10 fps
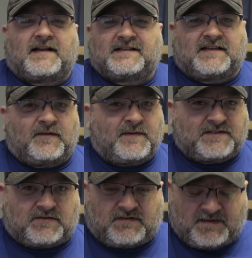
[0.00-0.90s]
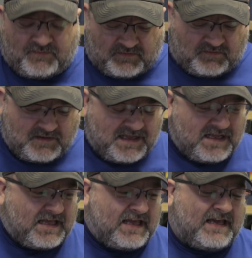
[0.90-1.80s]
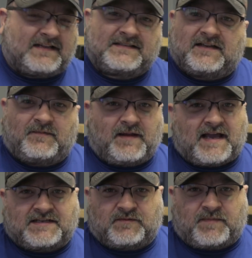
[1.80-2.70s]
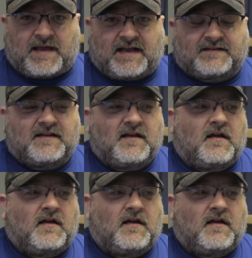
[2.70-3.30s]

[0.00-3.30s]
like it's going to be cerebral and it's going to be action-packed.